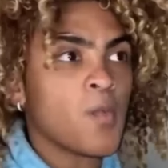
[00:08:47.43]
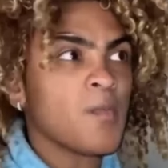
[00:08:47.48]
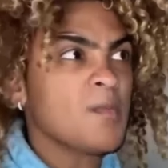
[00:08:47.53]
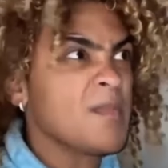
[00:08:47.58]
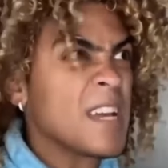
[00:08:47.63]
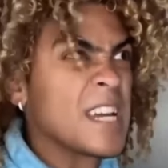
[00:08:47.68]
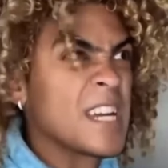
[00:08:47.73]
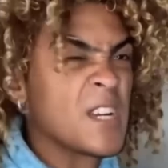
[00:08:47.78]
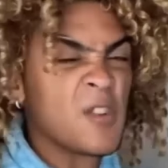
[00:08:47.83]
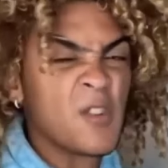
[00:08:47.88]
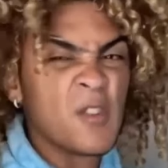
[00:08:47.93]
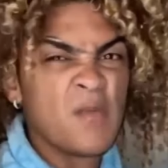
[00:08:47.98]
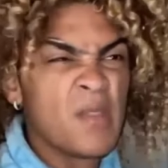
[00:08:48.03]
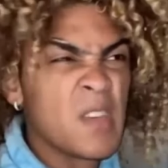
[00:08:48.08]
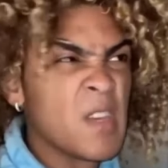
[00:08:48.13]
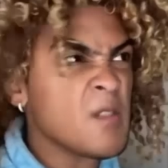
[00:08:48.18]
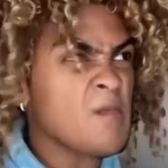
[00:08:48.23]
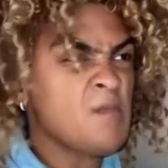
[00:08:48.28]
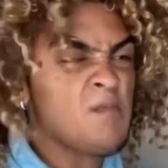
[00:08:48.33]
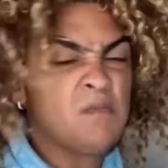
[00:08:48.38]
Don't
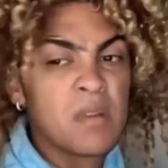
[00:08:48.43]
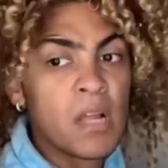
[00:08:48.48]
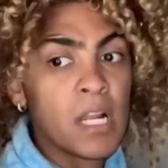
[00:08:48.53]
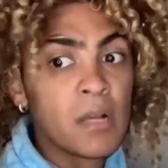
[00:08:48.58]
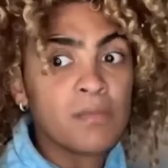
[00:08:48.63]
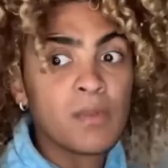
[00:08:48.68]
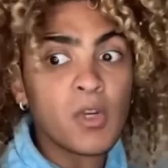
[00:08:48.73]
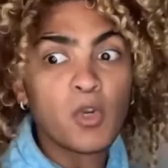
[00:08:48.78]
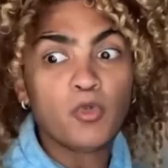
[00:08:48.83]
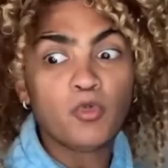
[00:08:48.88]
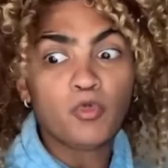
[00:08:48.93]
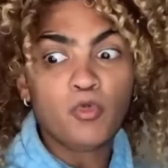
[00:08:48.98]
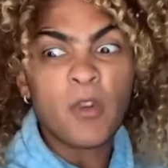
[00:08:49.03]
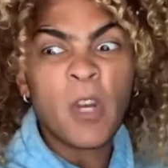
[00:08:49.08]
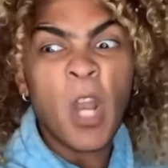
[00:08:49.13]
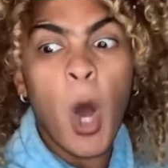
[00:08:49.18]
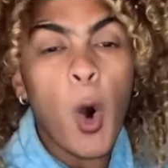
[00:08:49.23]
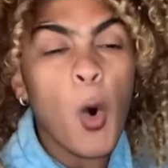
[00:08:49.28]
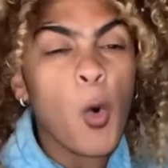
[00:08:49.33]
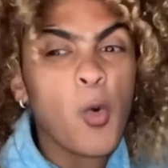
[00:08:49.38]
embarrass me in
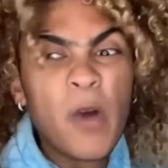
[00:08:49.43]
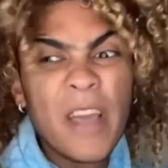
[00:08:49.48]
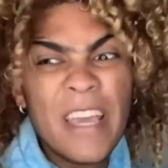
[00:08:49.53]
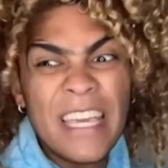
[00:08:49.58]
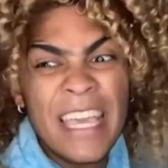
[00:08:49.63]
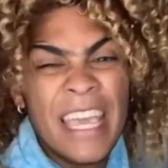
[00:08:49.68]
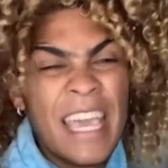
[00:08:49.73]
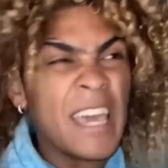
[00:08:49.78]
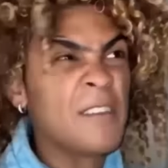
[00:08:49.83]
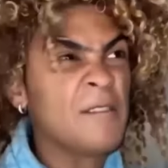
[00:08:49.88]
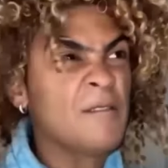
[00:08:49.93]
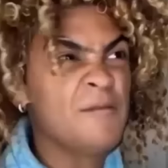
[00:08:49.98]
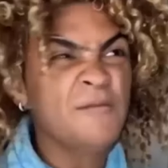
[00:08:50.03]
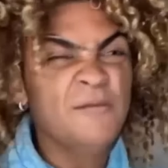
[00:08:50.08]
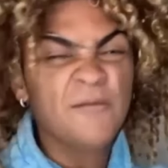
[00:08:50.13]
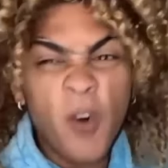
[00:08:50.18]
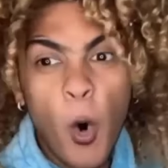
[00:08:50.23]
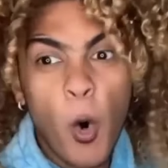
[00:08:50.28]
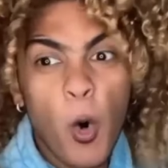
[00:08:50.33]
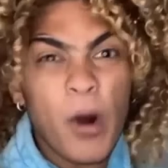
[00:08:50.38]
public. You know that we can't
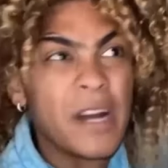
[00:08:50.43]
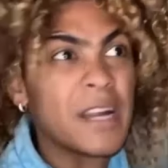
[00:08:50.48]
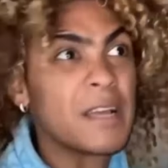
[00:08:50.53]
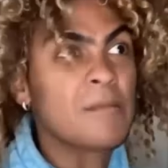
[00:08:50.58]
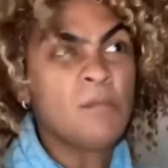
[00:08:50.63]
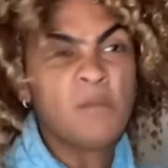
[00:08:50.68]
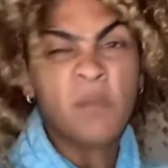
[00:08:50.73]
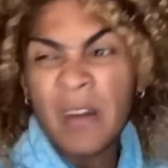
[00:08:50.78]
afford it.